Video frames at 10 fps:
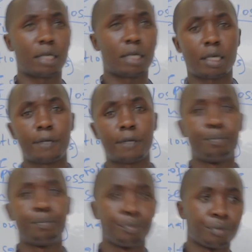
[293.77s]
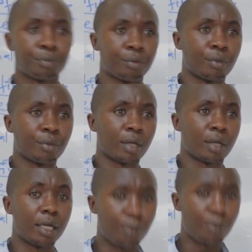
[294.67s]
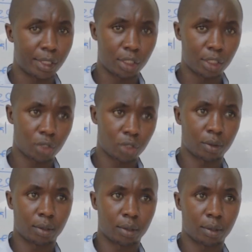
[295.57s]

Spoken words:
a depreciation.